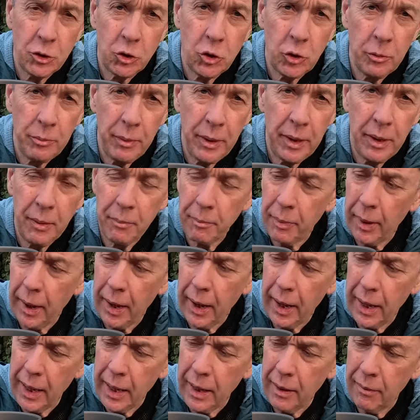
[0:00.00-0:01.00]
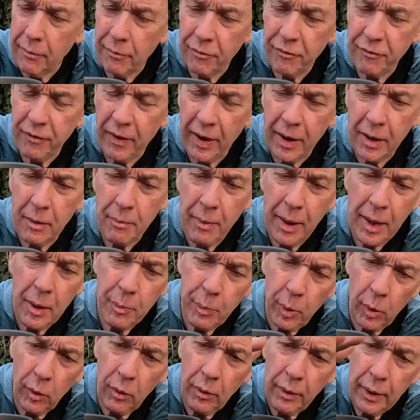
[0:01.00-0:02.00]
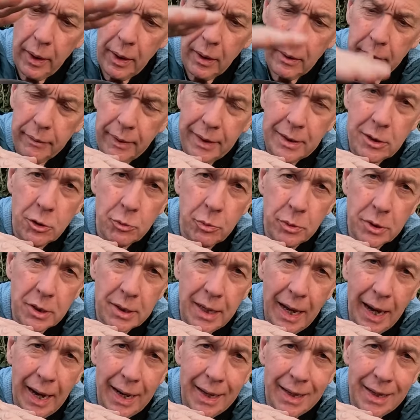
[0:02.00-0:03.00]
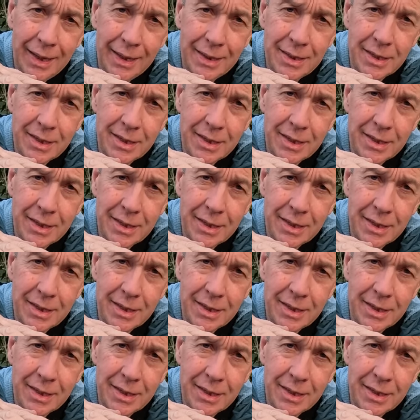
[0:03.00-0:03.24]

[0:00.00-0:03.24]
to me by FIREMAPLE. This was kindly